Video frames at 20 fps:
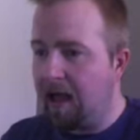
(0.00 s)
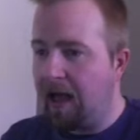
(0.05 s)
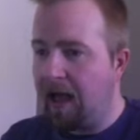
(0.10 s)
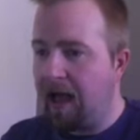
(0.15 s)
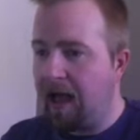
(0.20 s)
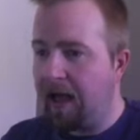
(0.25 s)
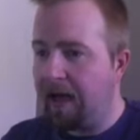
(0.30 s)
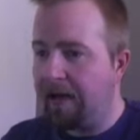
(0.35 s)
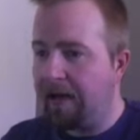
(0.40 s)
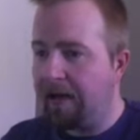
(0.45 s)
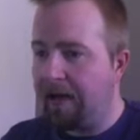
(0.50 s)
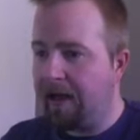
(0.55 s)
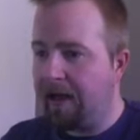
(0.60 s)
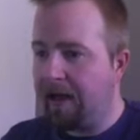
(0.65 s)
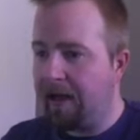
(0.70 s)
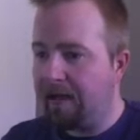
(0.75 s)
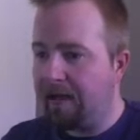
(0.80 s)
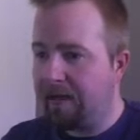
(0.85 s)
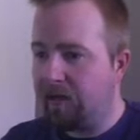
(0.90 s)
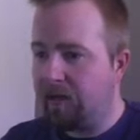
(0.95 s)
And
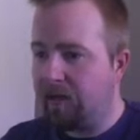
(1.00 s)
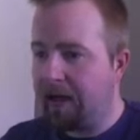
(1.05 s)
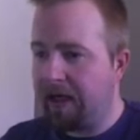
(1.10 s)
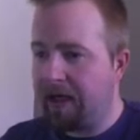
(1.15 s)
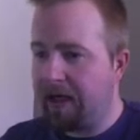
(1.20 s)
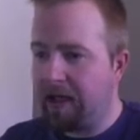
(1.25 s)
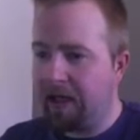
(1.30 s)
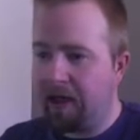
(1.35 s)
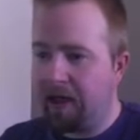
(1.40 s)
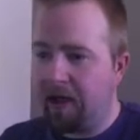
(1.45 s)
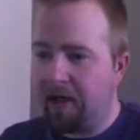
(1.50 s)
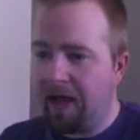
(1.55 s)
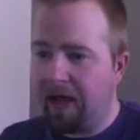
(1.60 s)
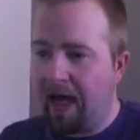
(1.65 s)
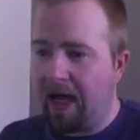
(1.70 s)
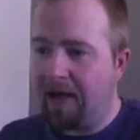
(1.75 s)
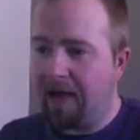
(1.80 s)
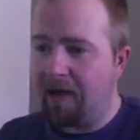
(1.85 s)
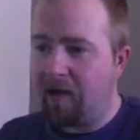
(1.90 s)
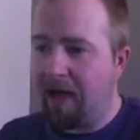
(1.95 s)
so we're going to click on
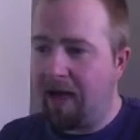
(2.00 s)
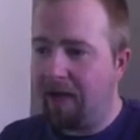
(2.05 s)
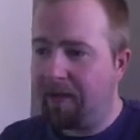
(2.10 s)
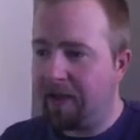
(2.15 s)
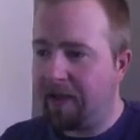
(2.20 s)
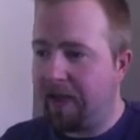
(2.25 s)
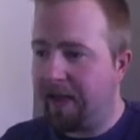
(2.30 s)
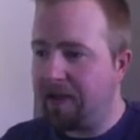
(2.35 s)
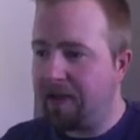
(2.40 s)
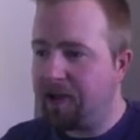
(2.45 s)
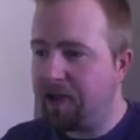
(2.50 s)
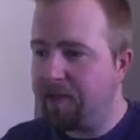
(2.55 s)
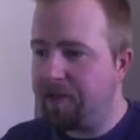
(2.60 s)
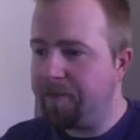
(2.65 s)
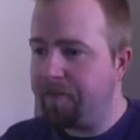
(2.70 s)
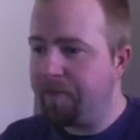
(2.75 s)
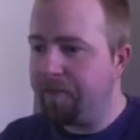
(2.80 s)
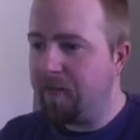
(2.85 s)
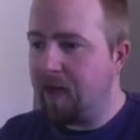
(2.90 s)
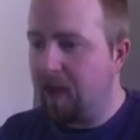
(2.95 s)
add new
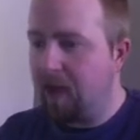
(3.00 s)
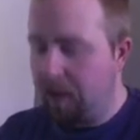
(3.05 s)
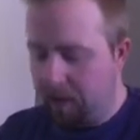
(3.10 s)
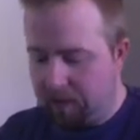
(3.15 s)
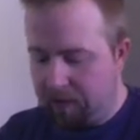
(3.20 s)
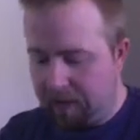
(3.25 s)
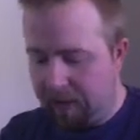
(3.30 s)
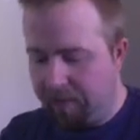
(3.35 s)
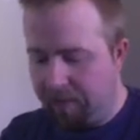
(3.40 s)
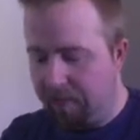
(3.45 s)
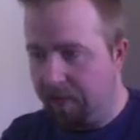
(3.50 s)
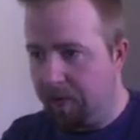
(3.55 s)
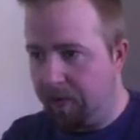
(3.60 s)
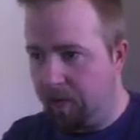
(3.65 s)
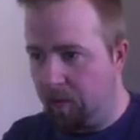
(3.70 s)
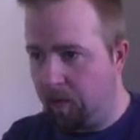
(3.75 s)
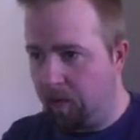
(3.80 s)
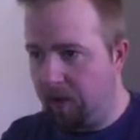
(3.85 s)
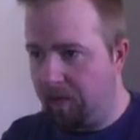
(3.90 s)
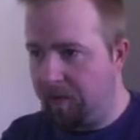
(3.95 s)
application, type in
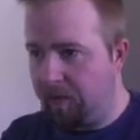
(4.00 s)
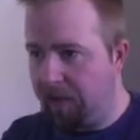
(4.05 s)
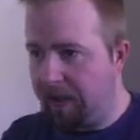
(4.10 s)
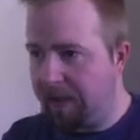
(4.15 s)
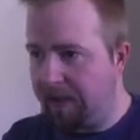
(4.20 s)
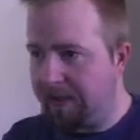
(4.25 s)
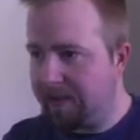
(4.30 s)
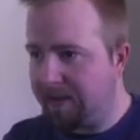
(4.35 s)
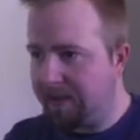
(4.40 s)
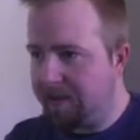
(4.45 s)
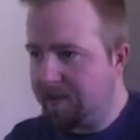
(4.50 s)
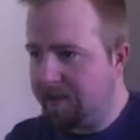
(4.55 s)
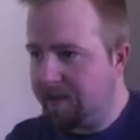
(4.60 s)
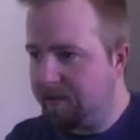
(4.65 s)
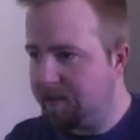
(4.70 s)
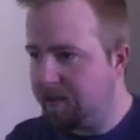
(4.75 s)
WordPress.